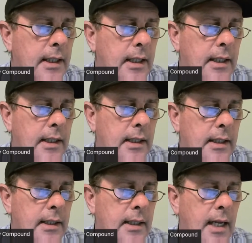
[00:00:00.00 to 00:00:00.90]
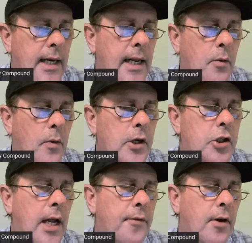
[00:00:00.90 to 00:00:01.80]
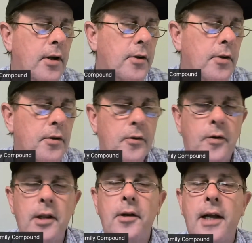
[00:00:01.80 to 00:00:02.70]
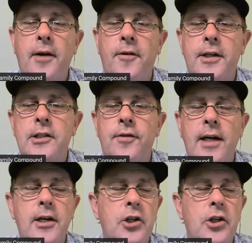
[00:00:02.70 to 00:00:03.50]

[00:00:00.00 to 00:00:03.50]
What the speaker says: And now the ones you have, one of the ones around